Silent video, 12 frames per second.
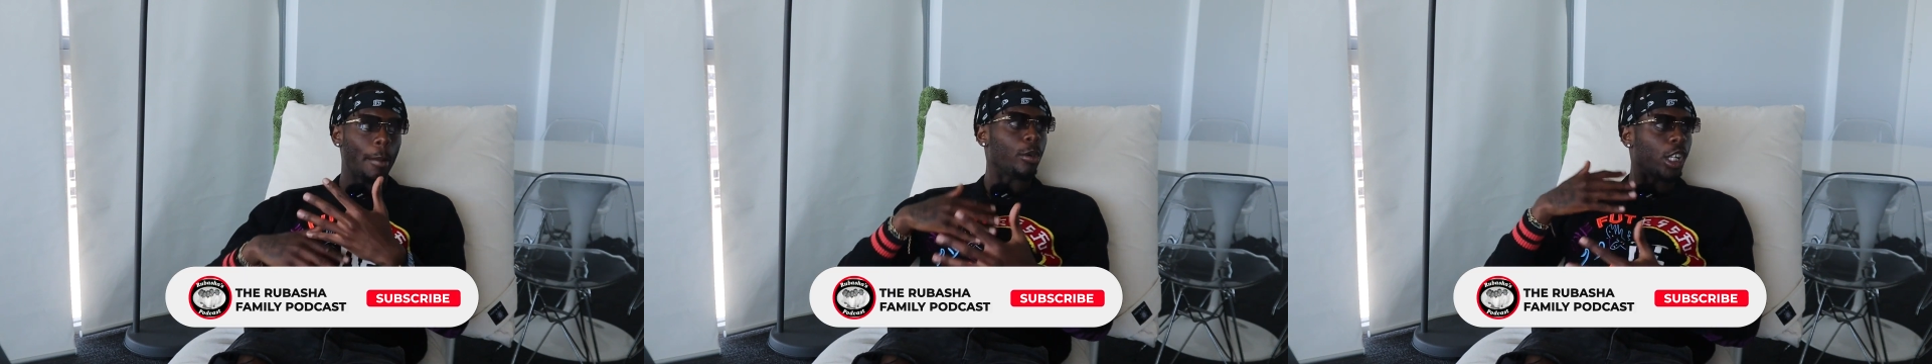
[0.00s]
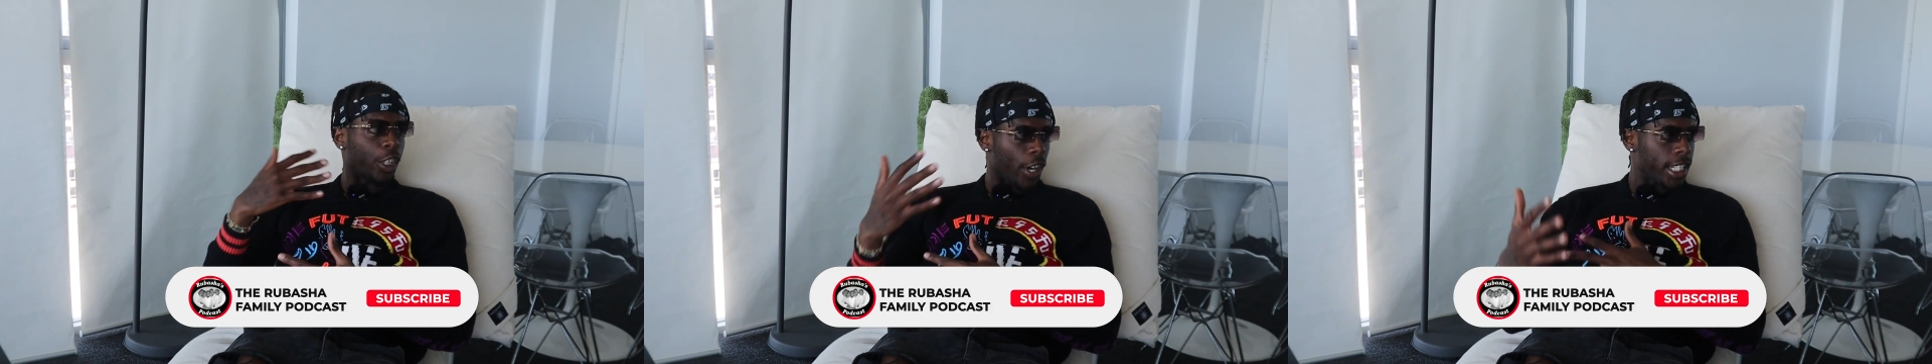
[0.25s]
I'm
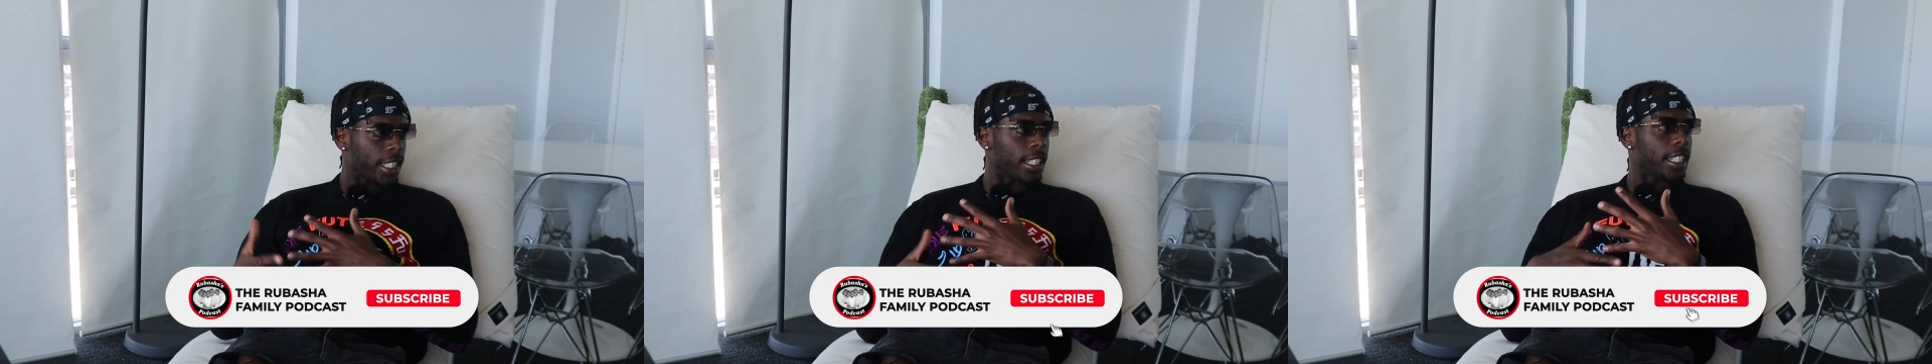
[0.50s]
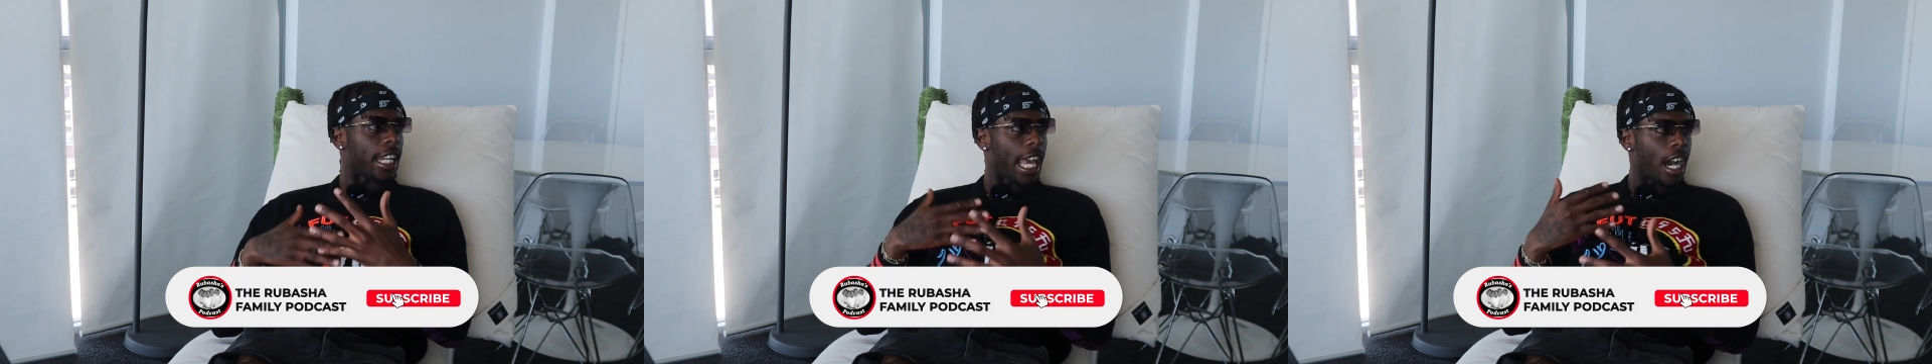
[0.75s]

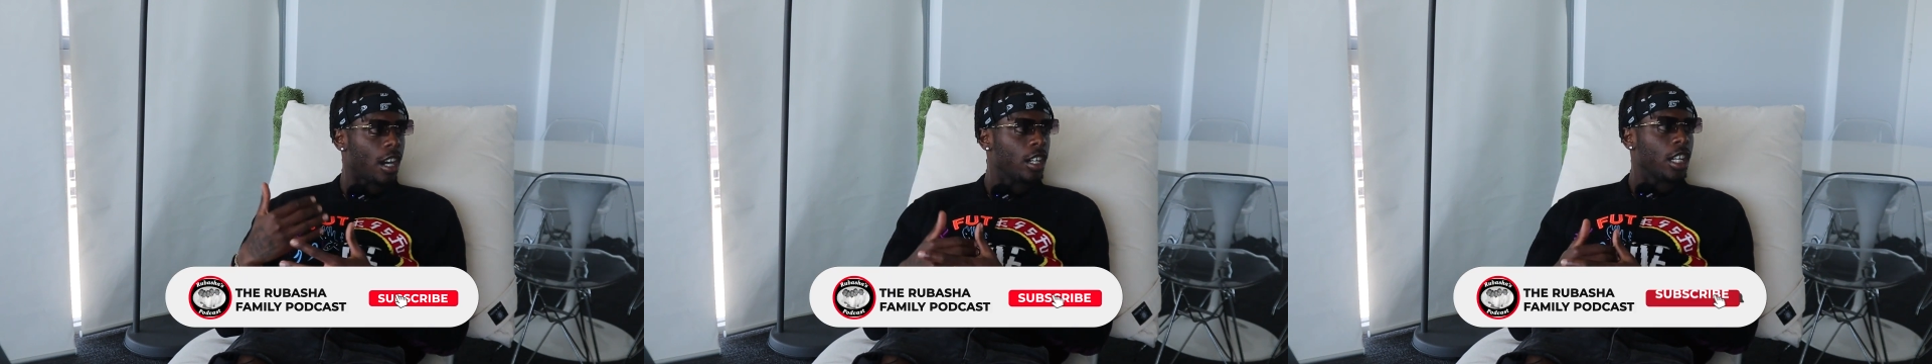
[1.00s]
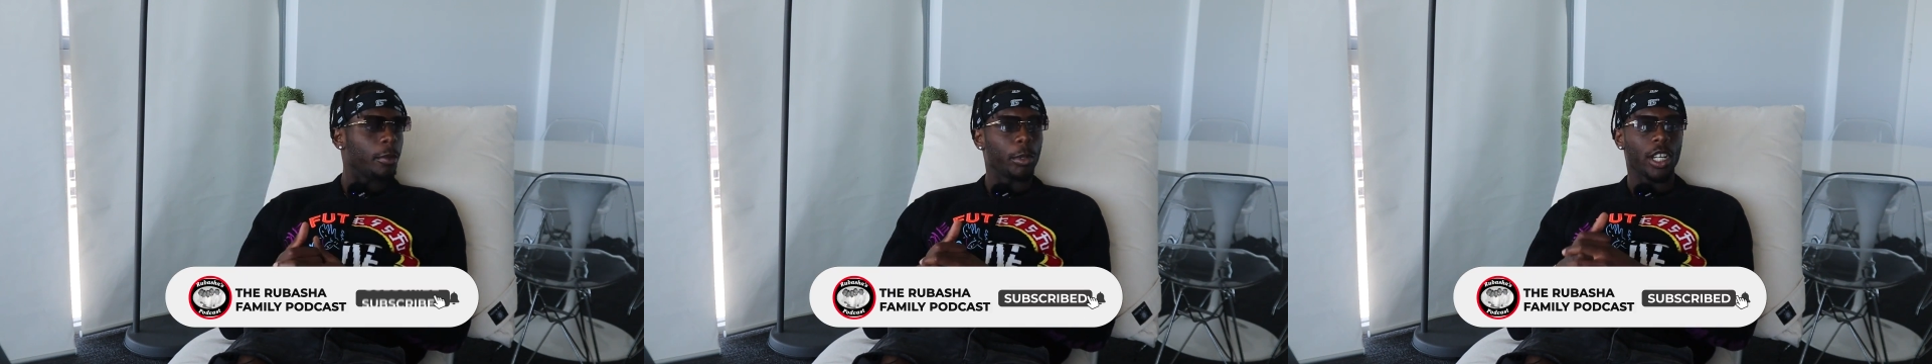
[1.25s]
progressing
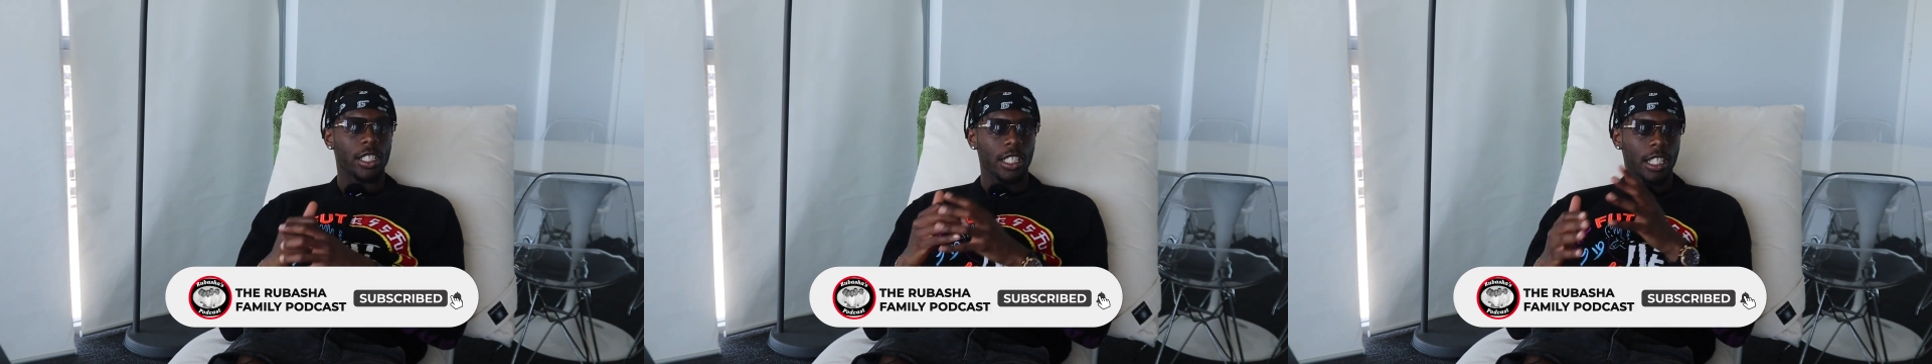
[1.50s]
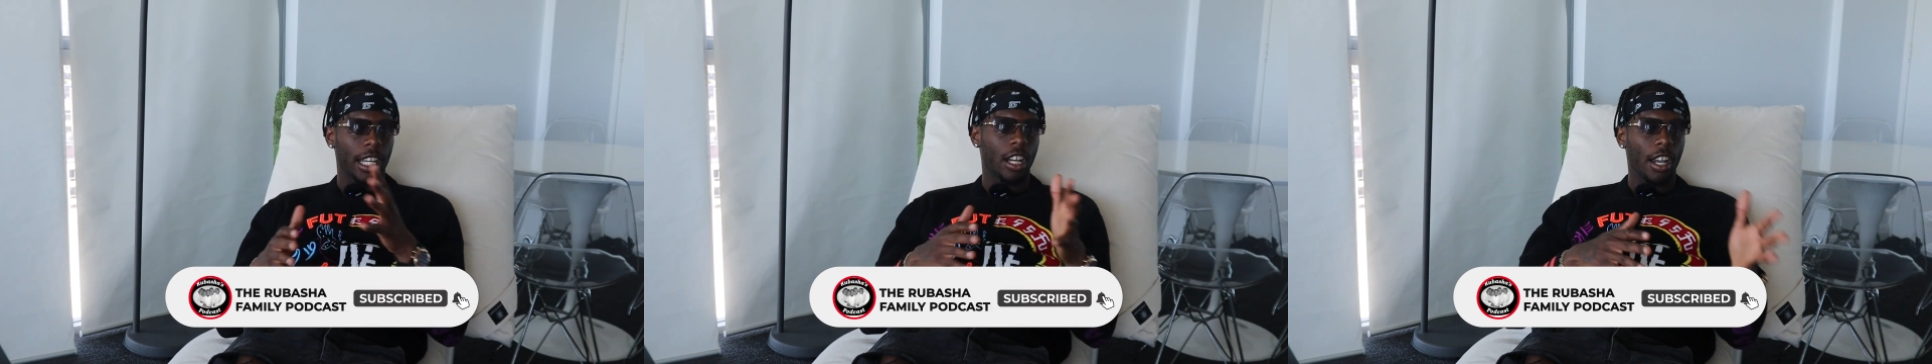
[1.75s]
now because
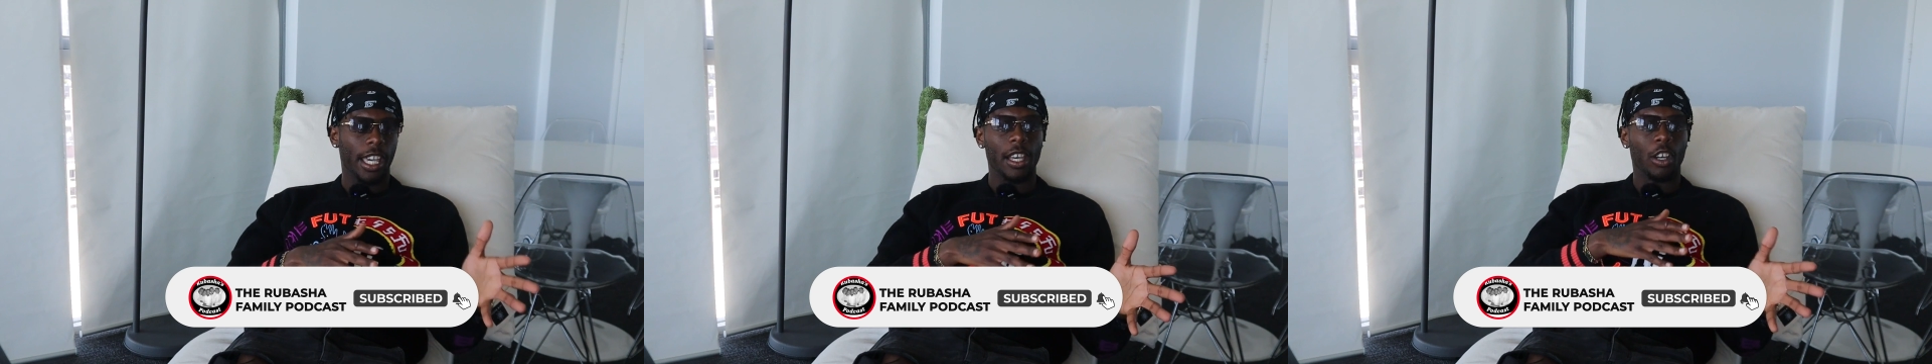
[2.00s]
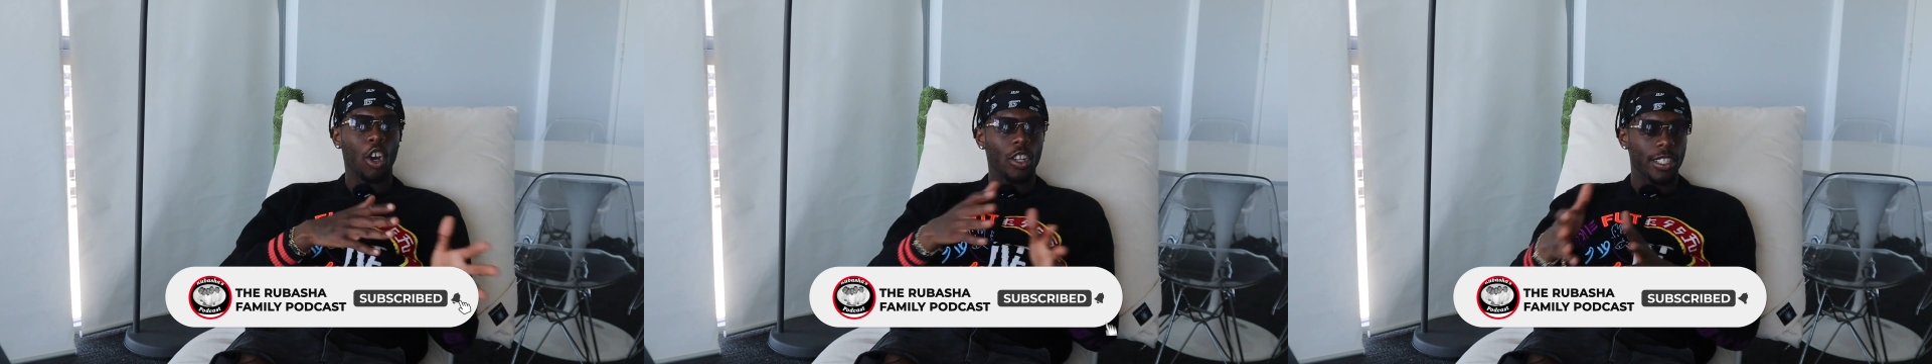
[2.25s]
it's like,
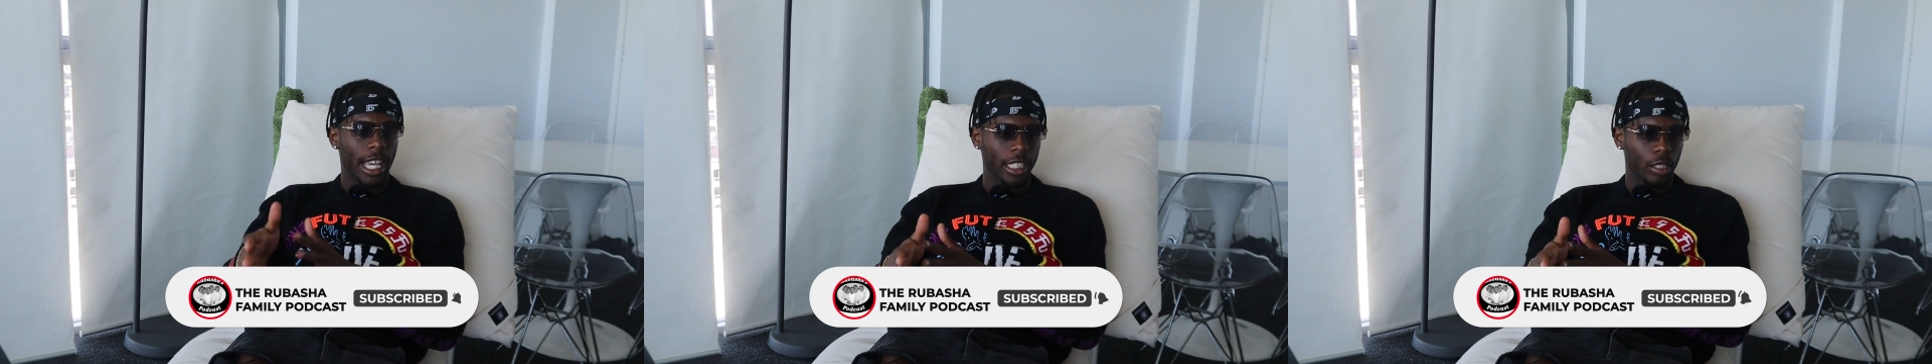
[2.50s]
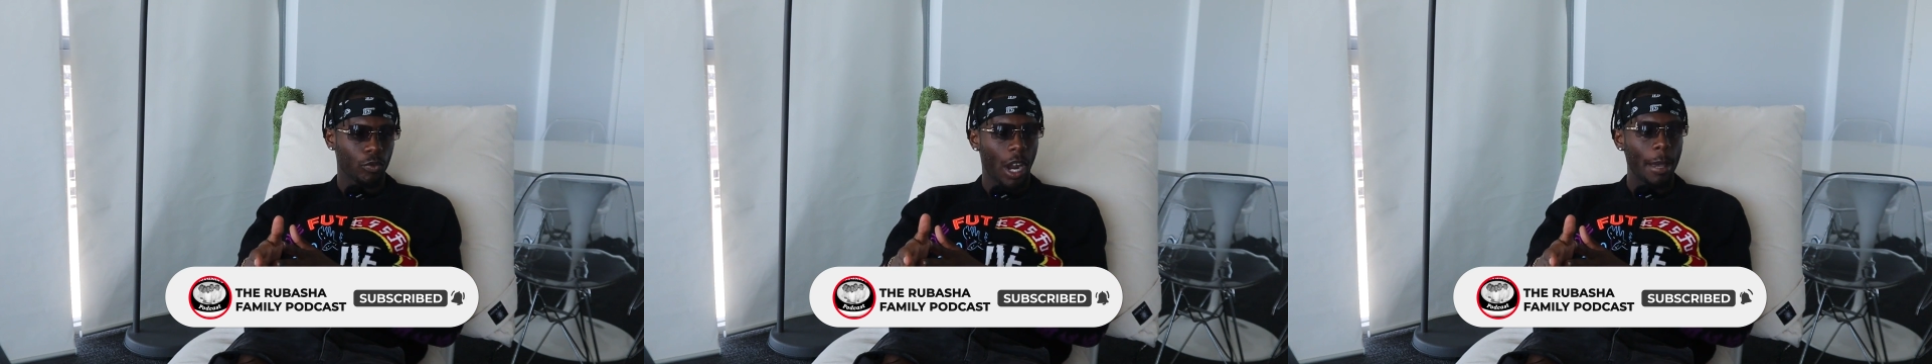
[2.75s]
okay,
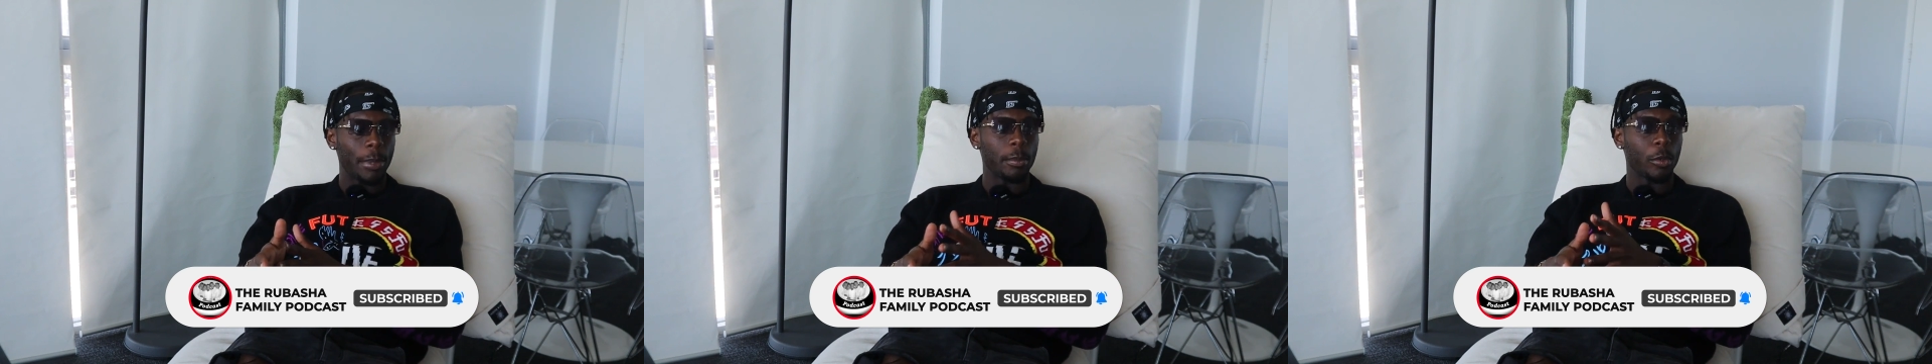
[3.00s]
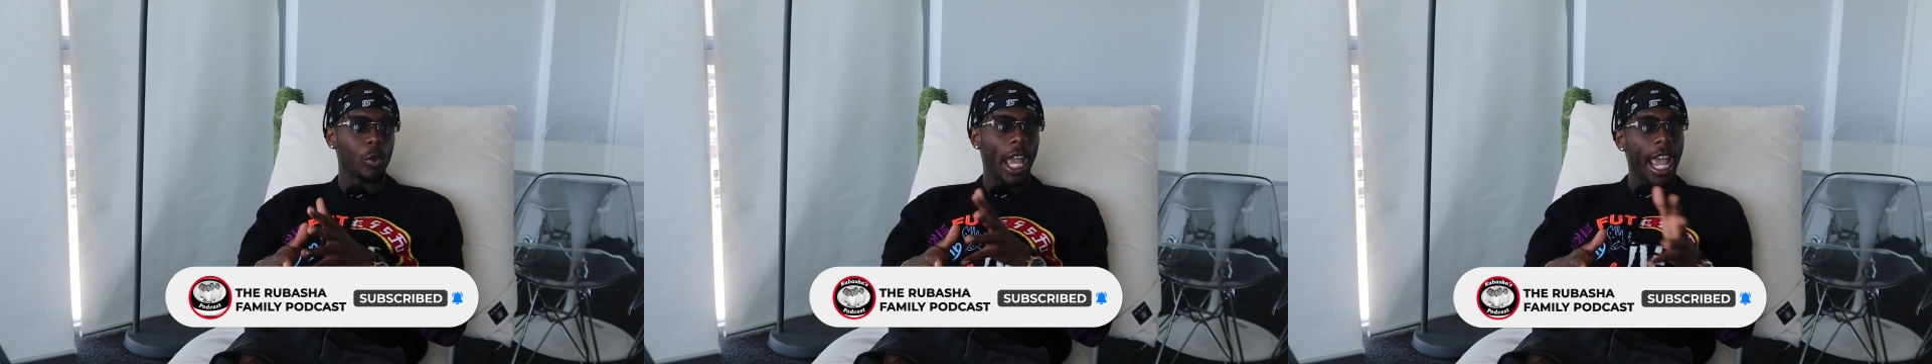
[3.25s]
contact the right
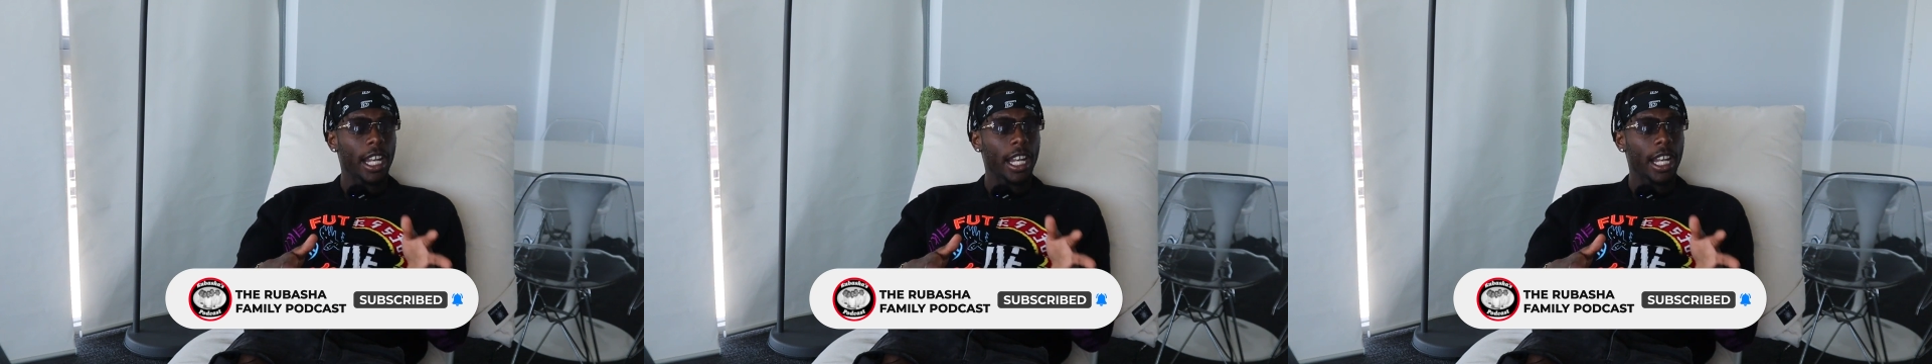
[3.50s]
people.